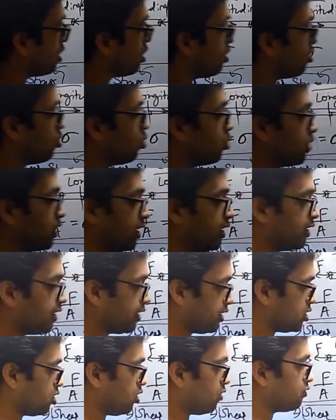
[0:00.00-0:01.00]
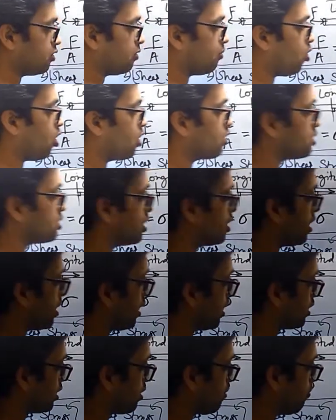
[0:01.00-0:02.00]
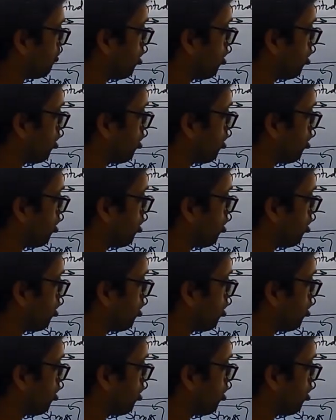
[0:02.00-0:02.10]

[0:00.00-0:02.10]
orientation of the box, and the